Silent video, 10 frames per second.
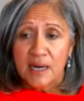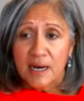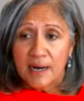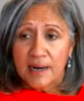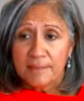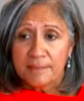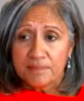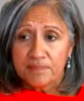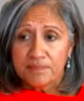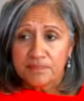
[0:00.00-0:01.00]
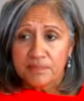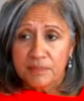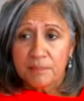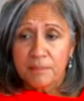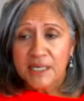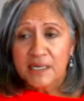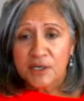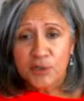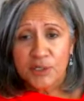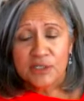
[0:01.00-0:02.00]
But a
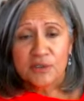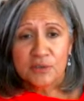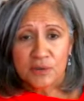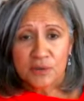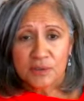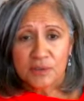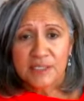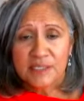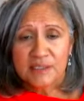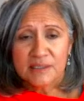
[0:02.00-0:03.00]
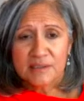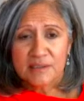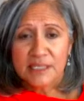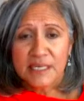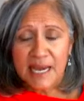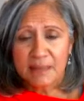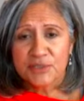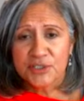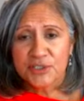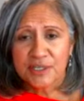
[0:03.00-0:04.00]
critical goal is the
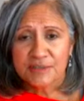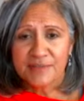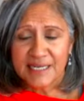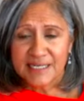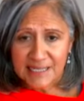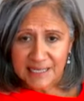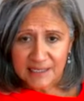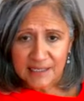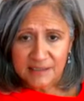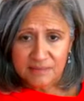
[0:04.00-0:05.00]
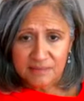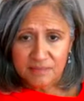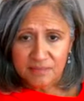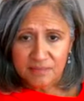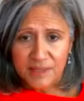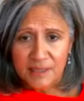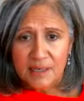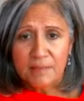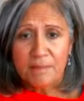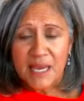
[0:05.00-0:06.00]
capture of that data,
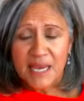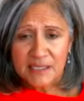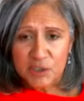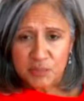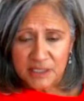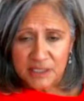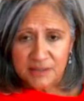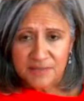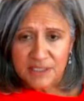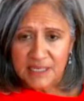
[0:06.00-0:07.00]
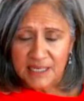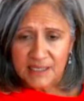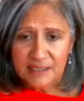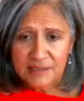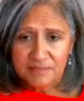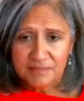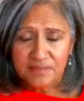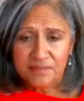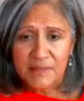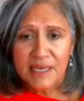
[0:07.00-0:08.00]
management of the data,
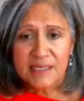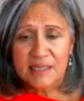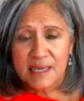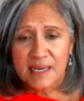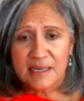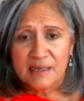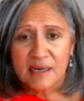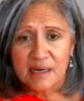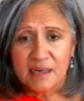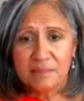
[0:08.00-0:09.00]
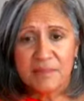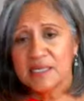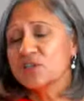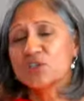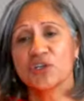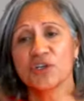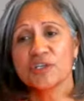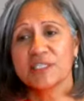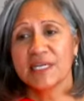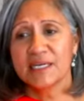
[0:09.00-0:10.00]
and then making sure
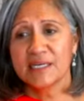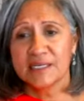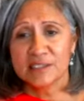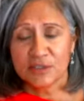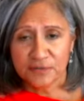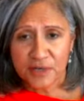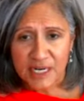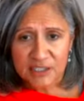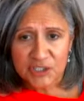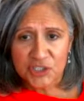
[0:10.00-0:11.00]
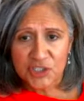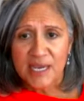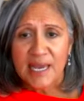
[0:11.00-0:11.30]
your data is fresh